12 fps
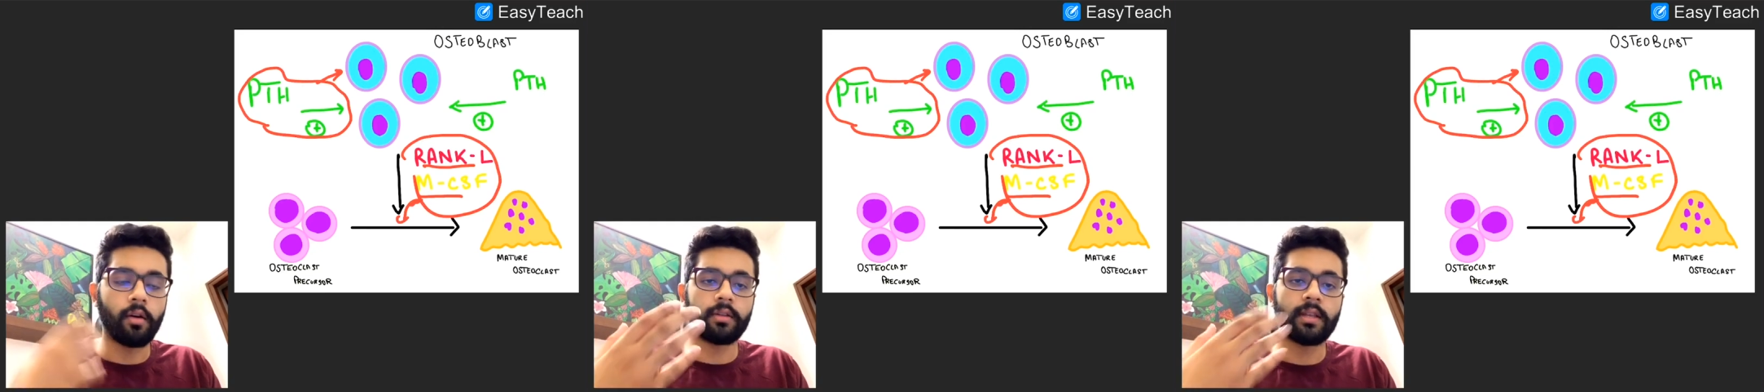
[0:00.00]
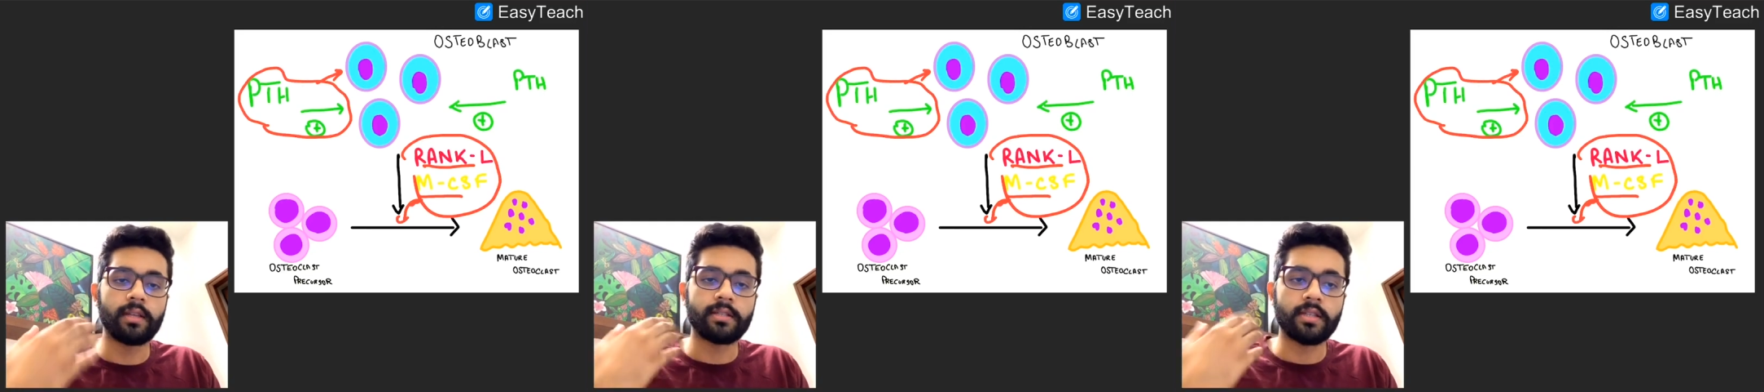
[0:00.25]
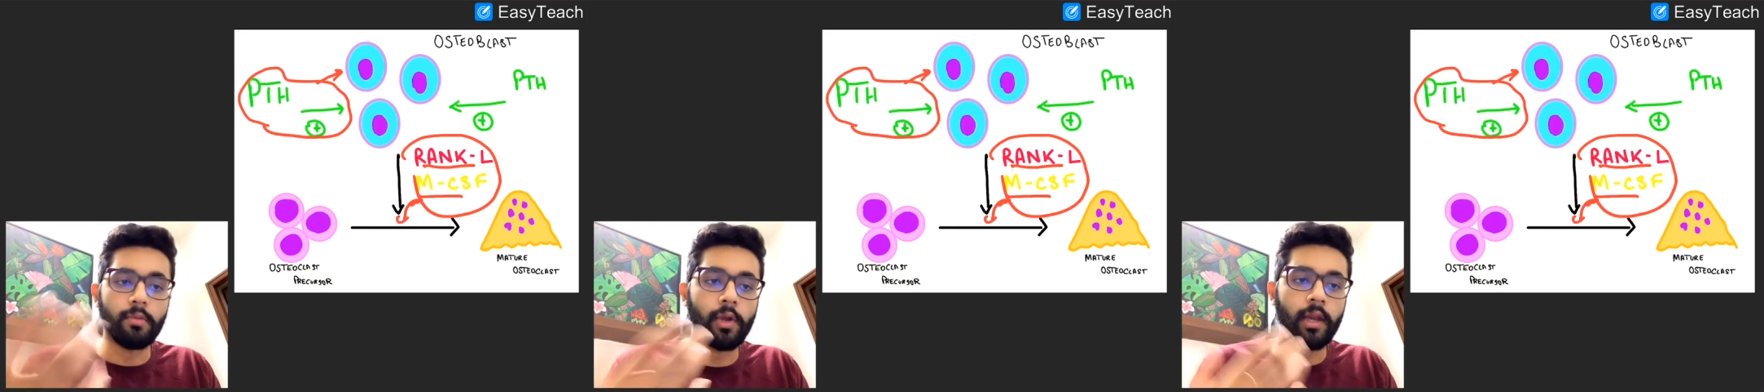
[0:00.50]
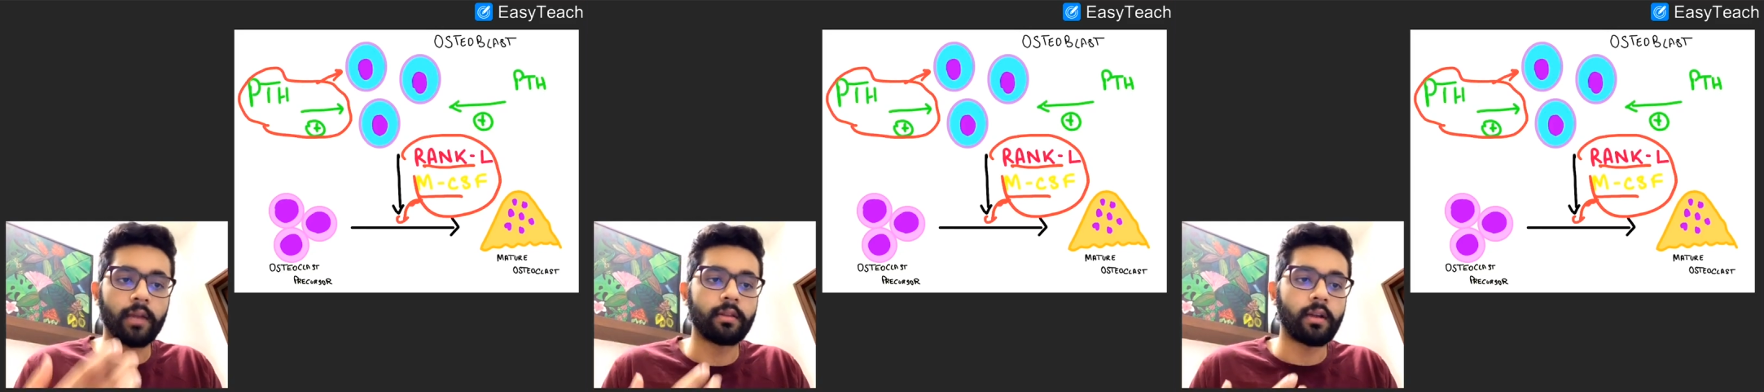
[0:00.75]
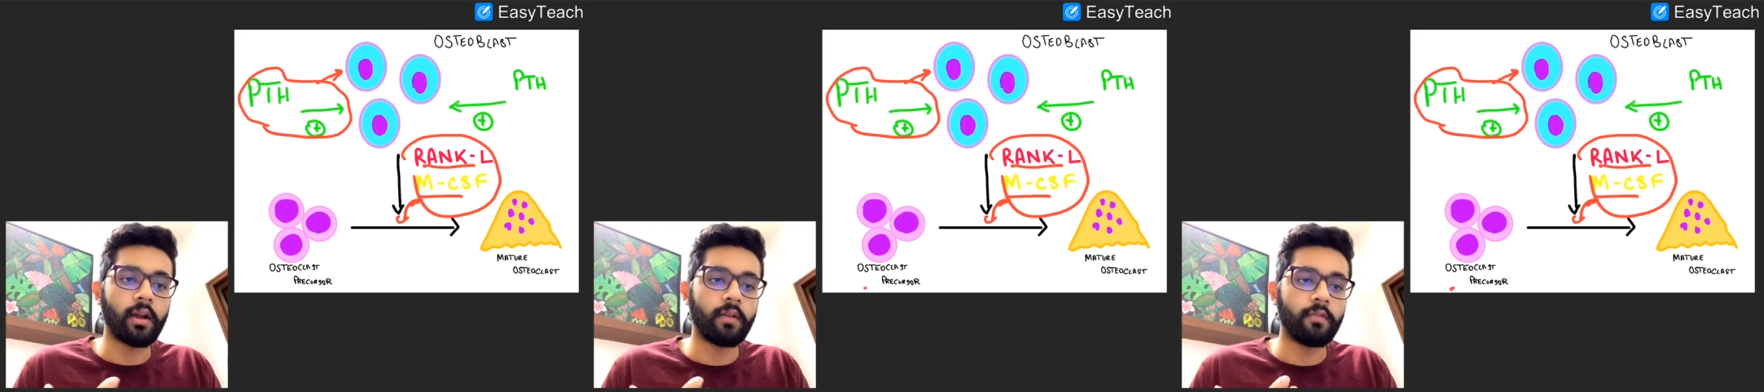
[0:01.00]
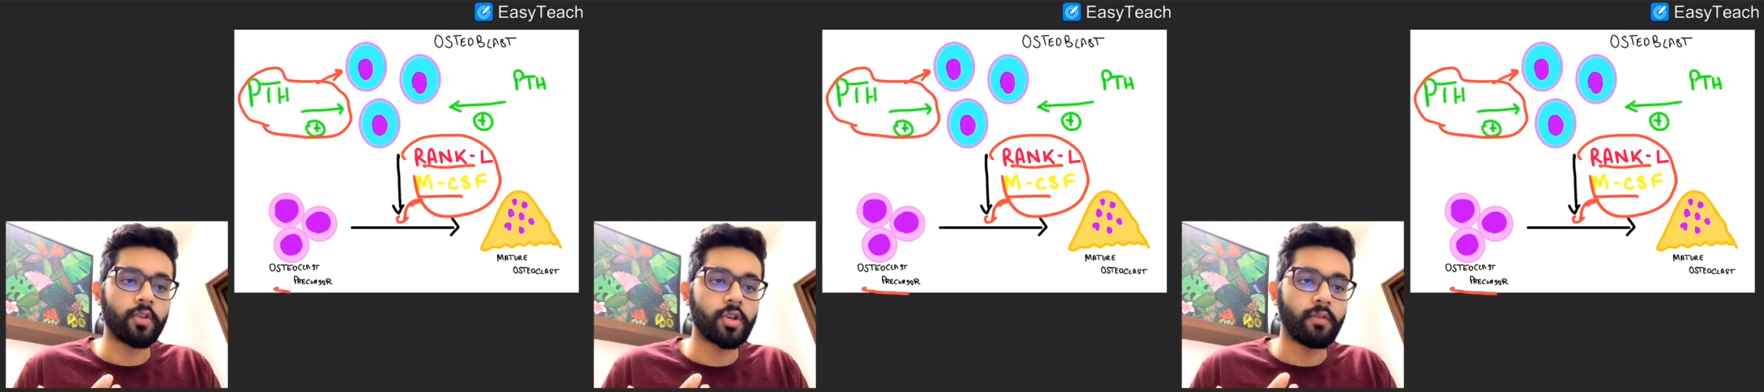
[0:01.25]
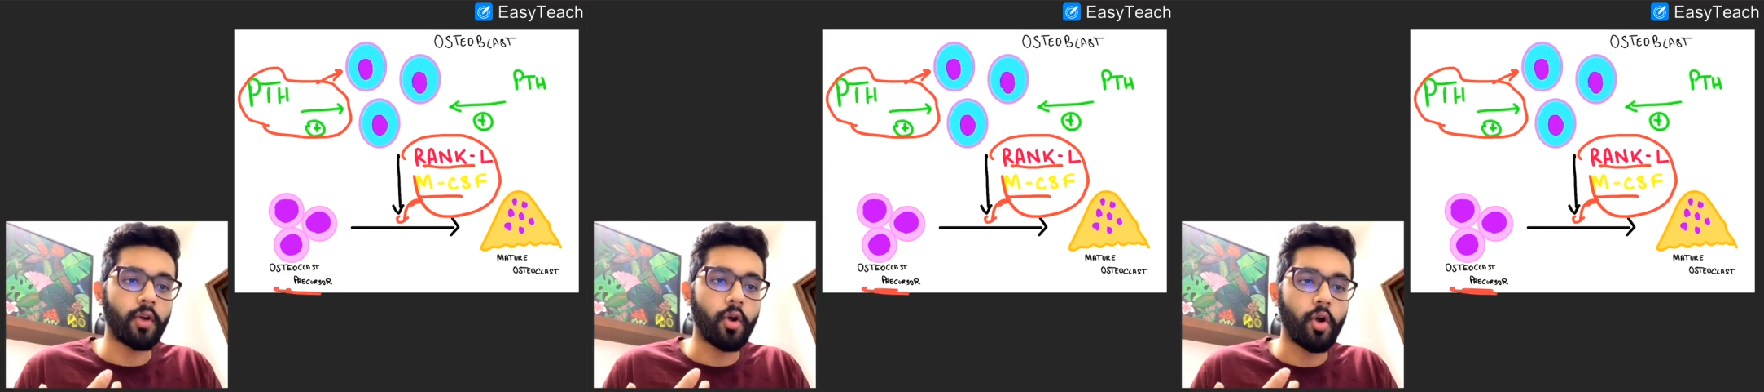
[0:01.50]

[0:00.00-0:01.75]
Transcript: or they stimulate the conversion of an